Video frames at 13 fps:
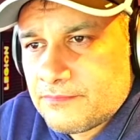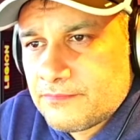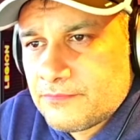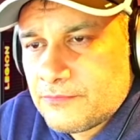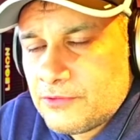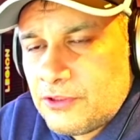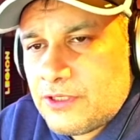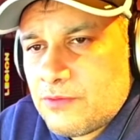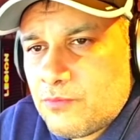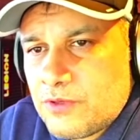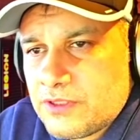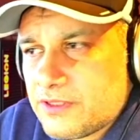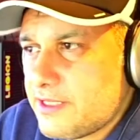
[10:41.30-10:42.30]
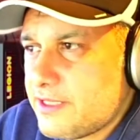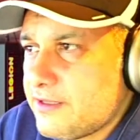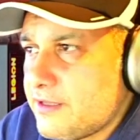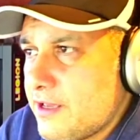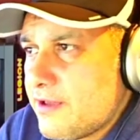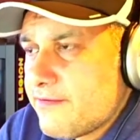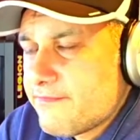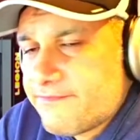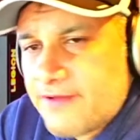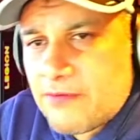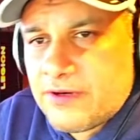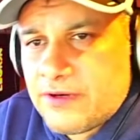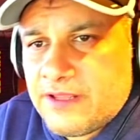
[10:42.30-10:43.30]
Look at what the
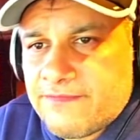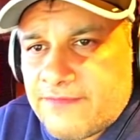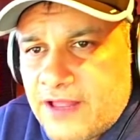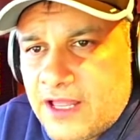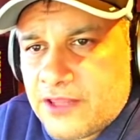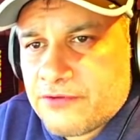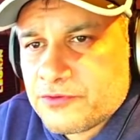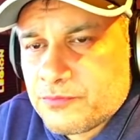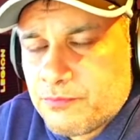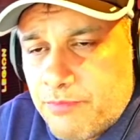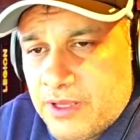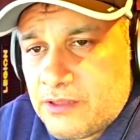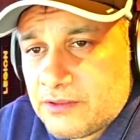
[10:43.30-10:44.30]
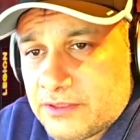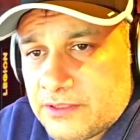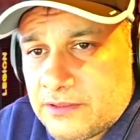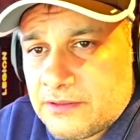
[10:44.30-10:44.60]
founding fathers built.